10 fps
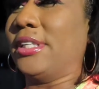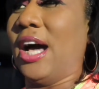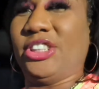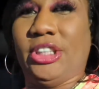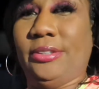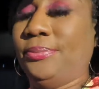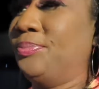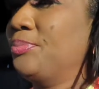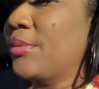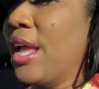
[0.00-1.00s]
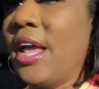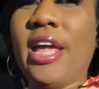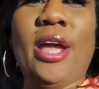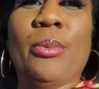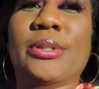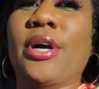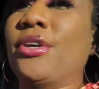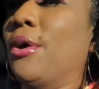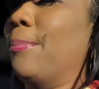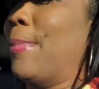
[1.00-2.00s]
Tasha. It was on
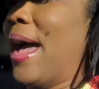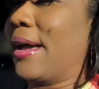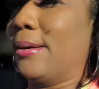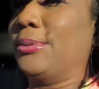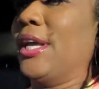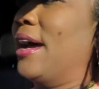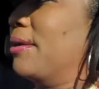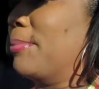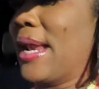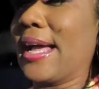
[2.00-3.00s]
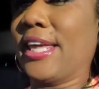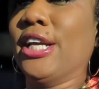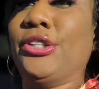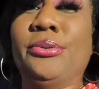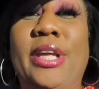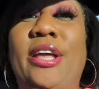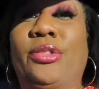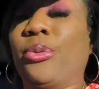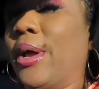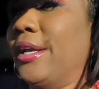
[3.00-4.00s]
your backup channel, but I guess you
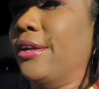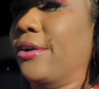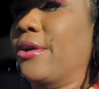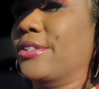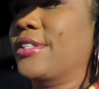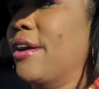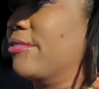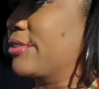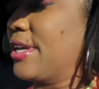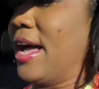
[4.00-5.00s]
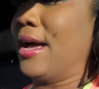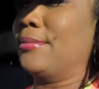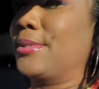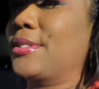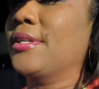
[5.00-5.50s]
did threaten the girl several times.